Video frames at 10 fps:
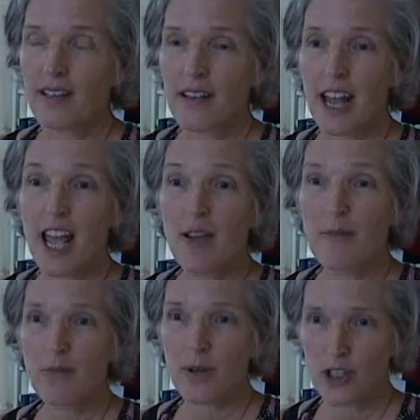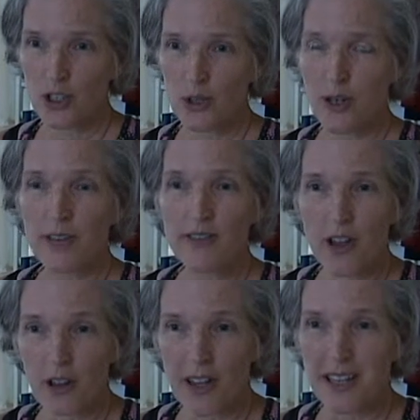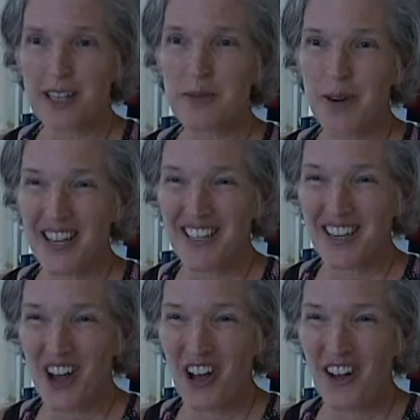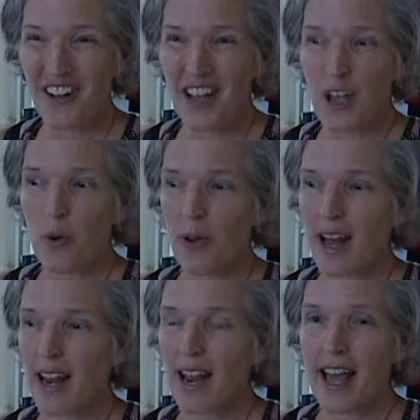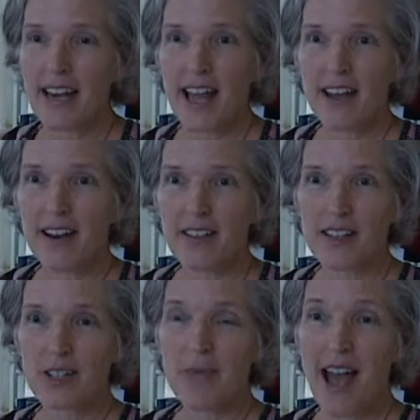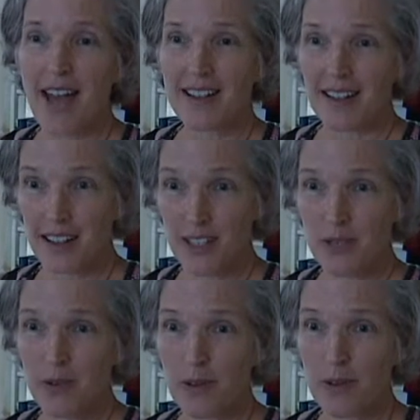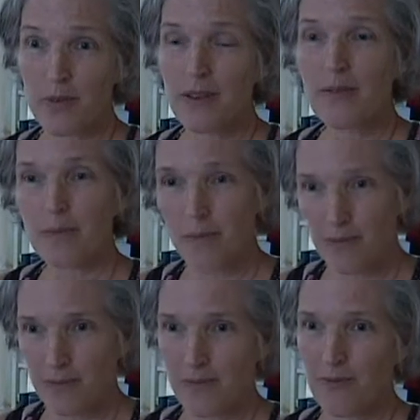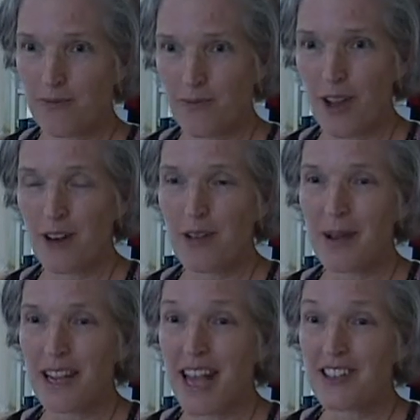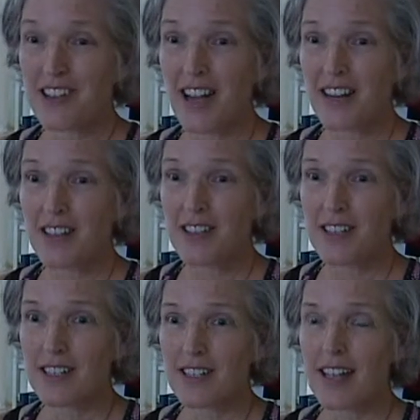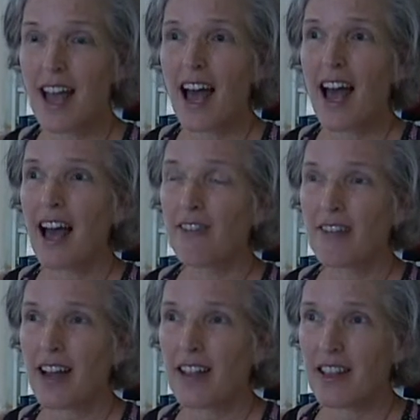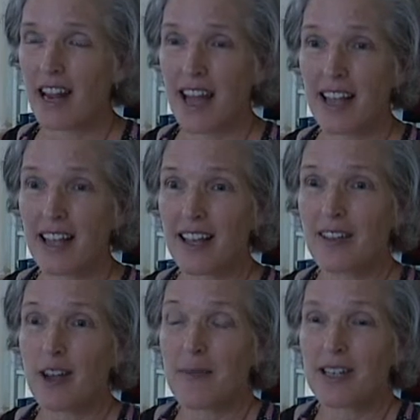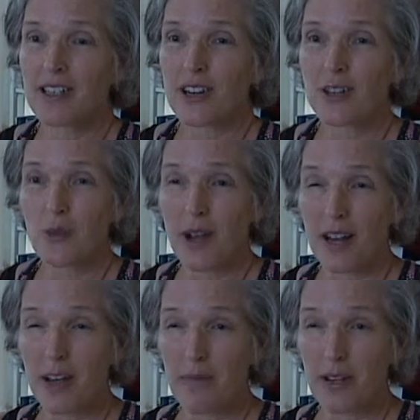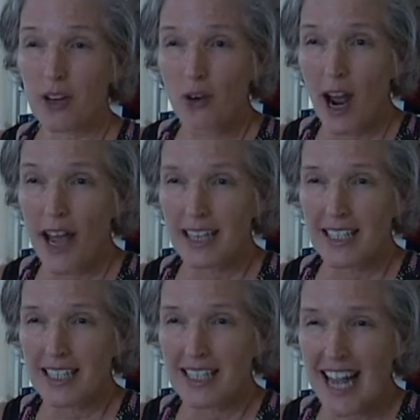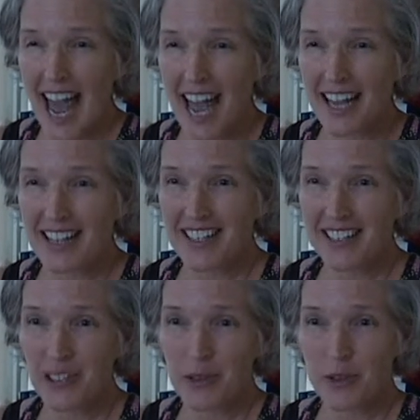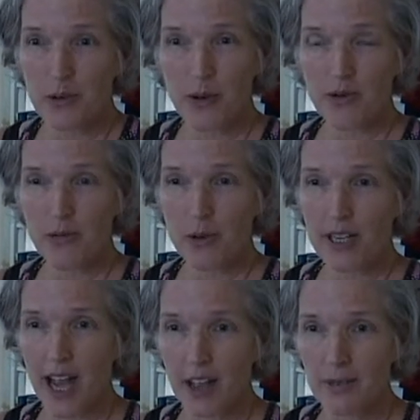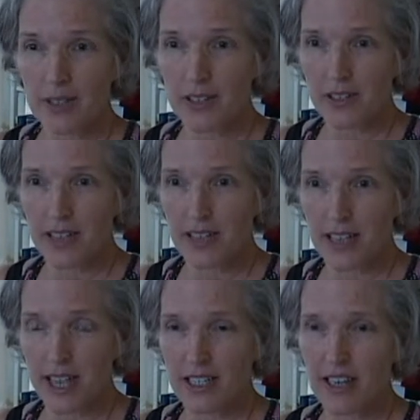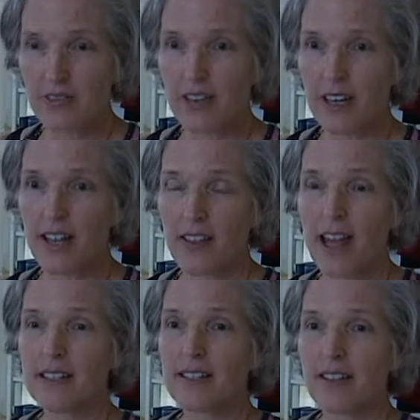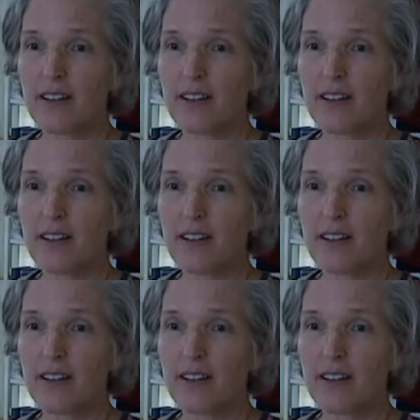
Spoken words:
The name restorative yoga explains it all. When I lie down on this mat in this room following my cancer diagnosis, I find that I may start to well up and cry just a tad, 2 or 3 or 4 times during the session. I feel like that's